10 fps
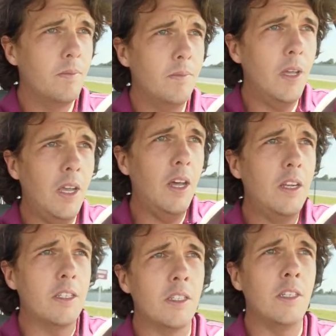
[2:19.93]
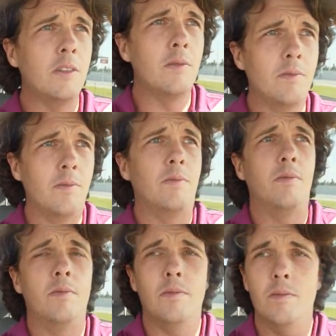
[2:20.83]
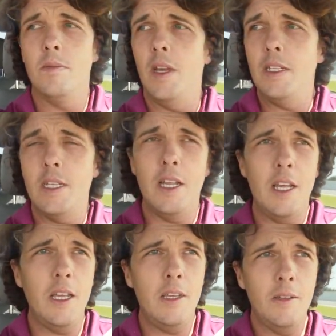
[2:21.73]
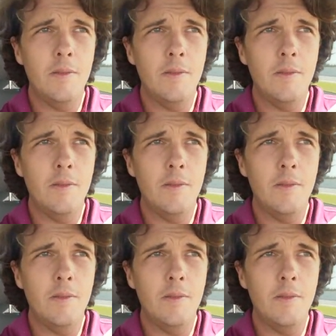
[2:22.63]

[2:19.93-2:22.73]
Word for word: Like honestly, like today,